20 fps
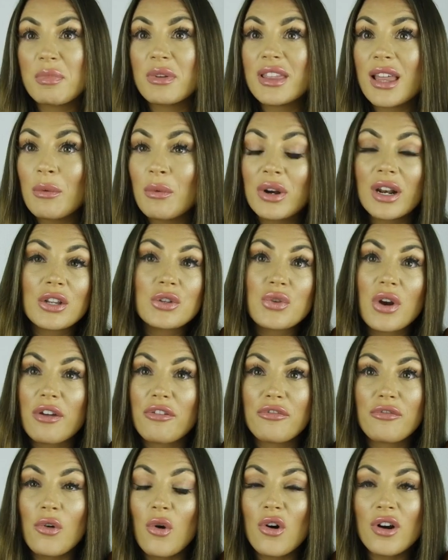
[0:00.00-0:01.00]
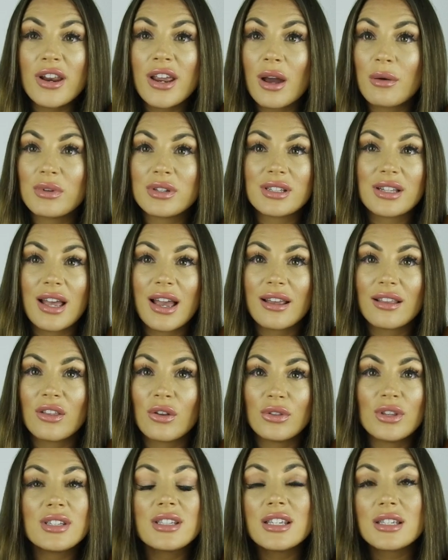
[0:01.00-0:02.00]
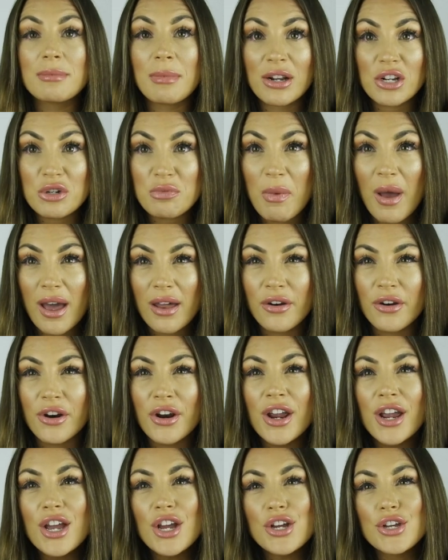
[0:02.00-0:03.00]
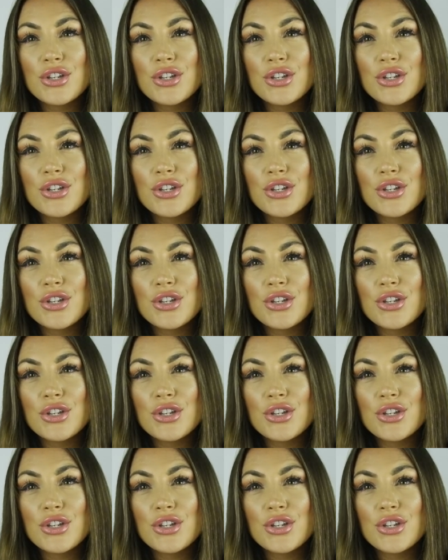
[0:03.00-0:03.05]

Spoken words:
But then when I tried 40, I was like, no, this is much better.